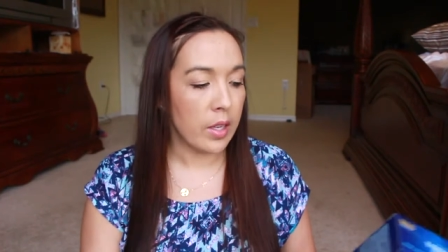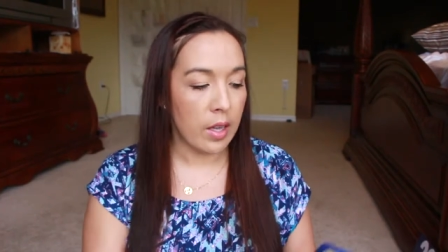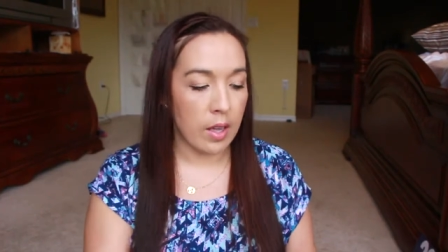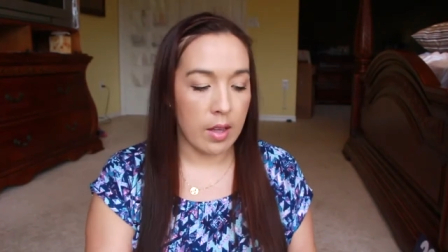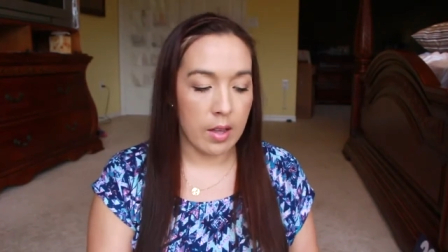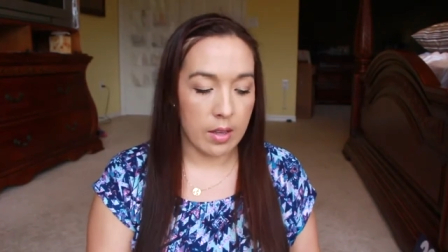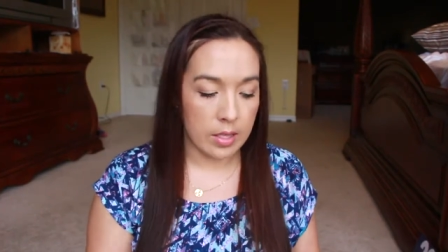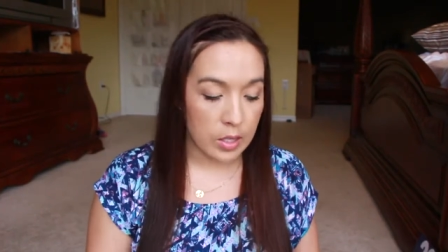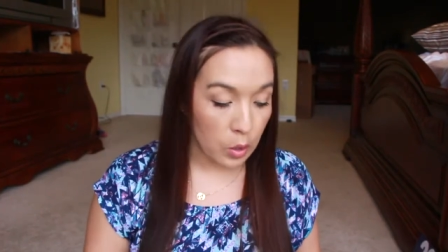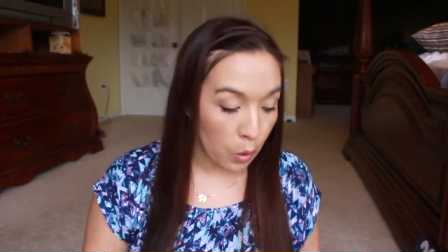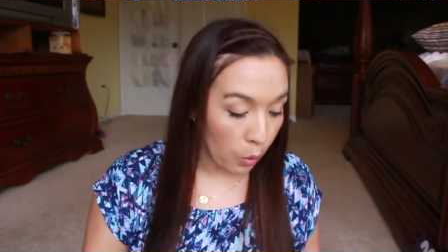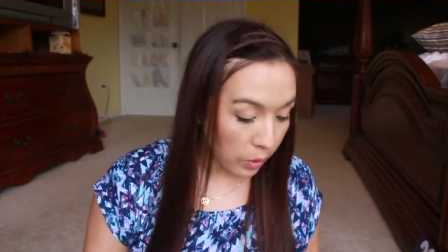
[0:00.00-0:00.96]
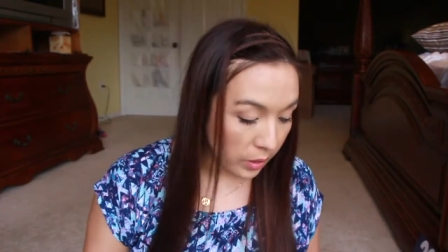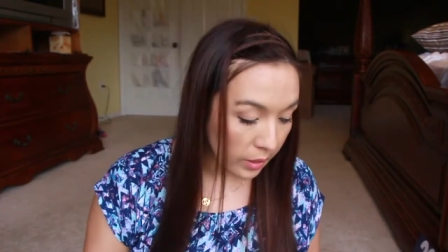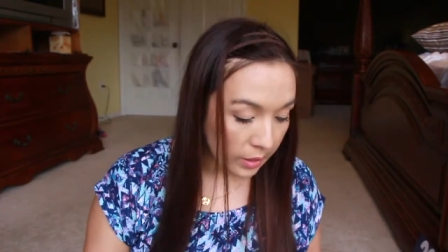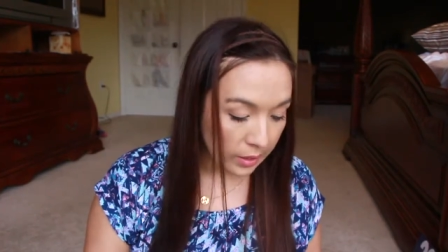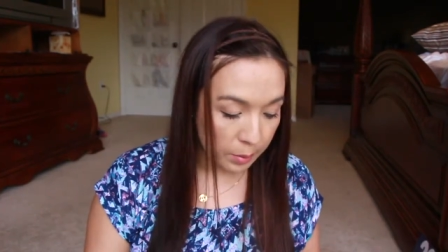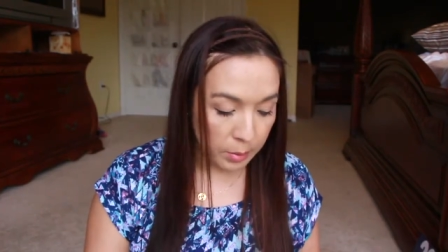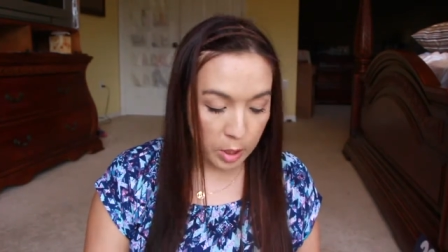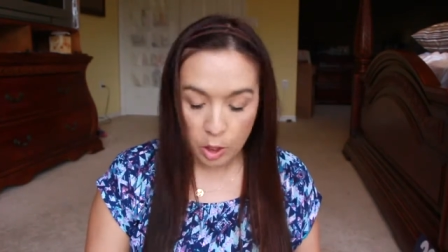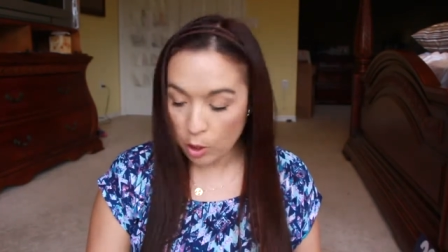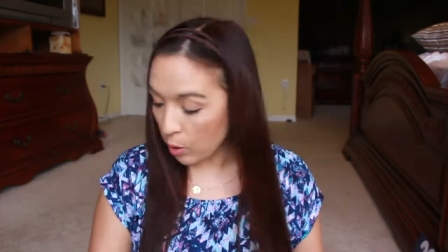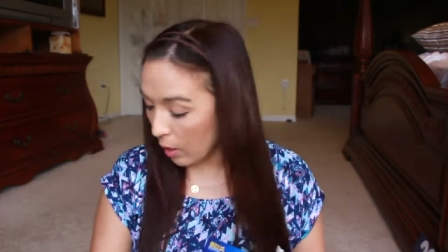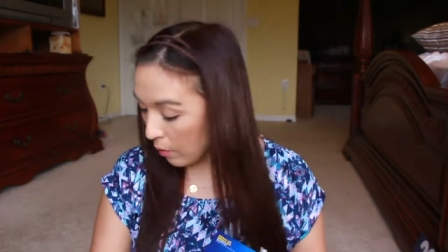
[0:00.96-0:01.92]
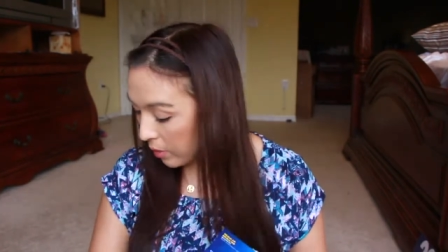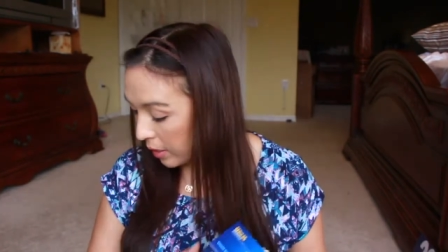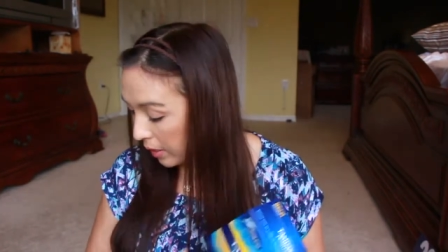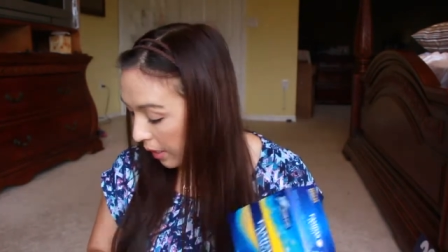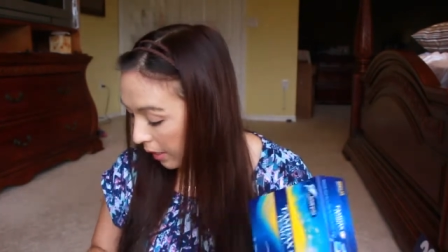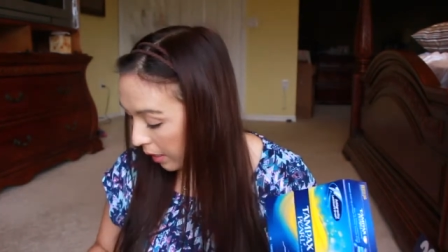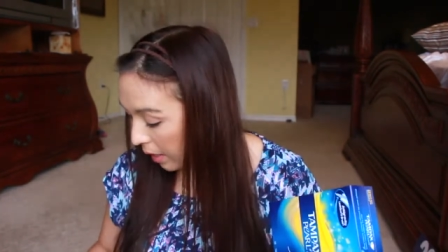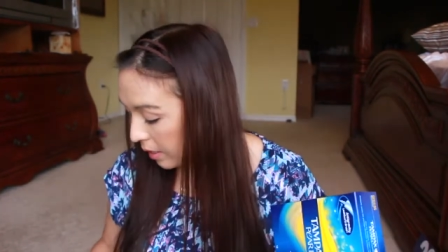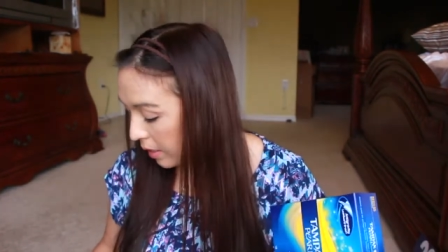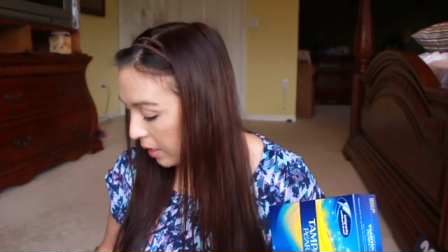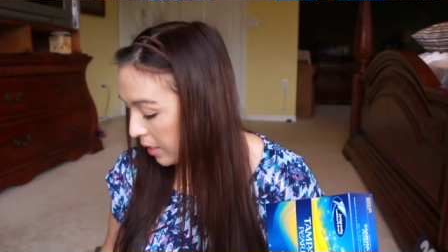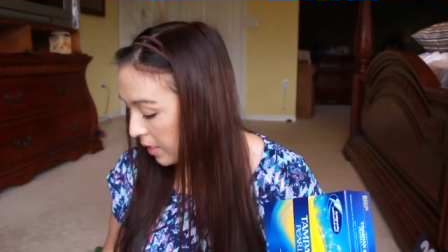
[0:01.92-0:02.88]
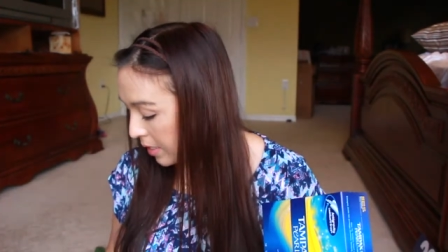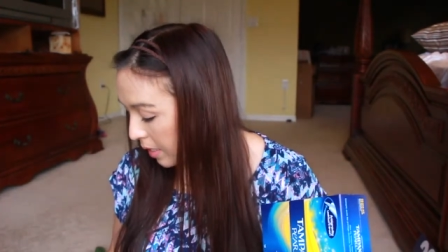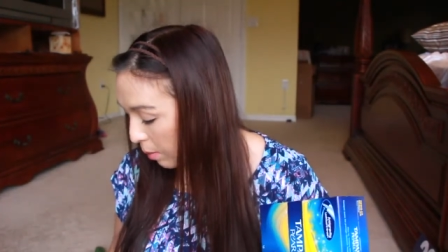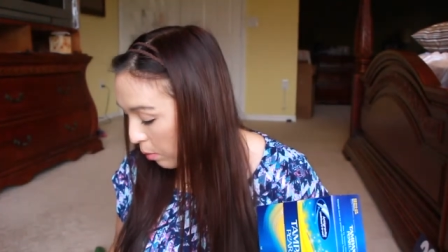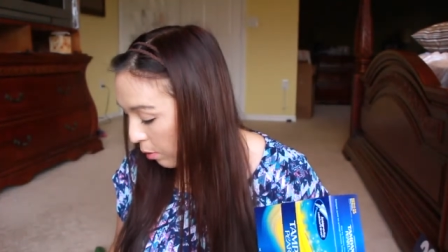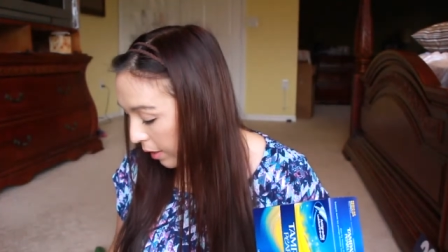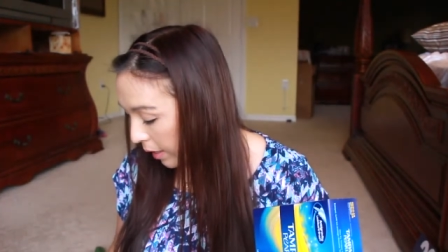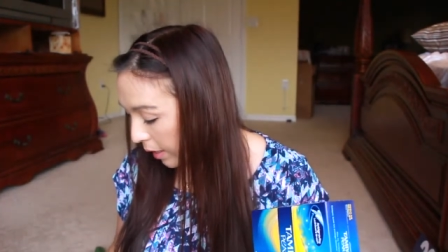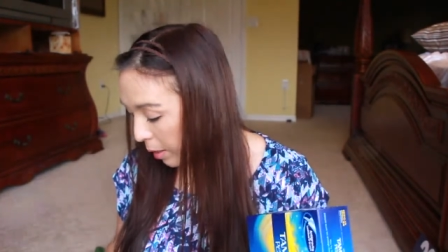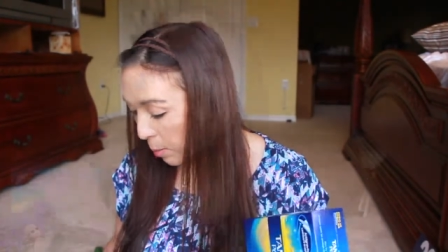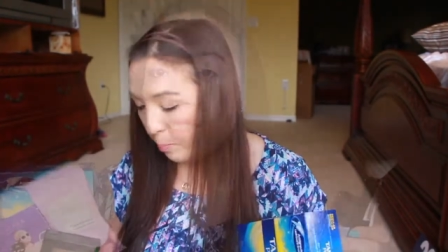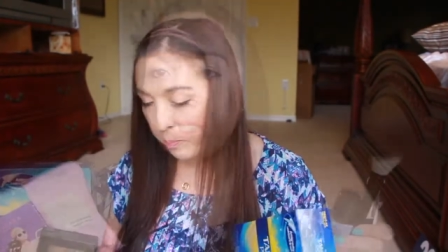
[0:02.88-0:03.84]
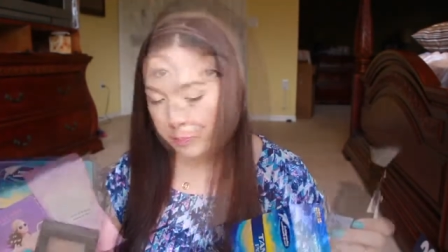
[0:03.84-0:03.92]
Uh, so let me show you everything that I got in summary.